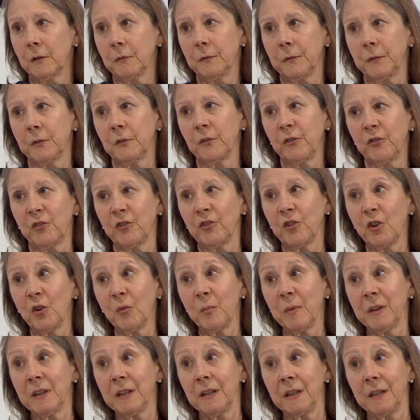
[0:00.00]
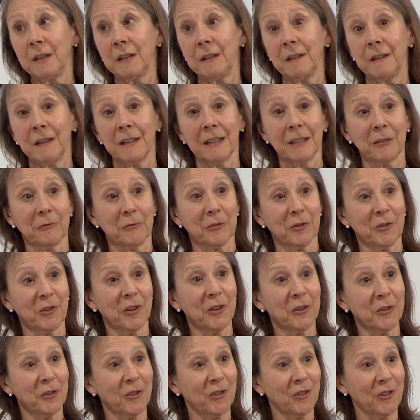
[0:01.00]
if there's so many negative
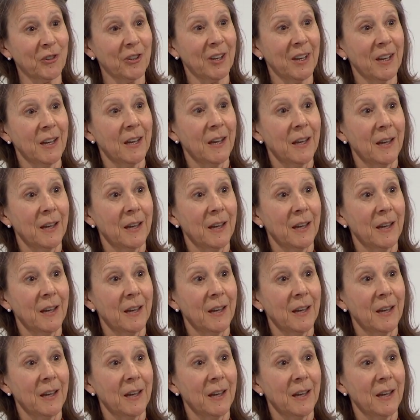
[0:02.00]
results,